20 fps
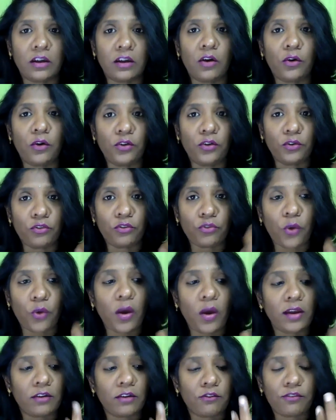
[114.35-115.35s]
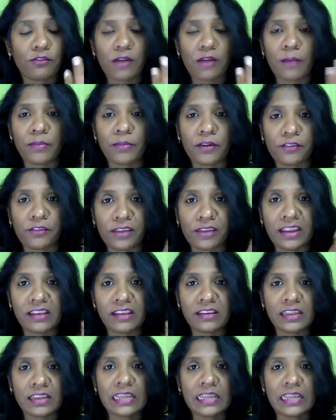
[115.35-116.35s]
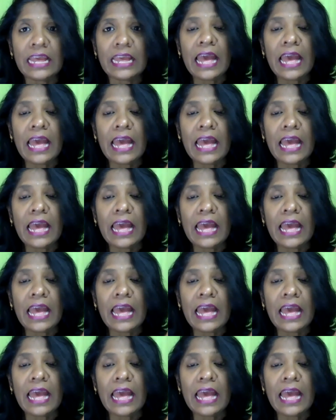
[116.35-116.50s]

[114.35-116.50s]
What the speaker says: or you saw it from the reading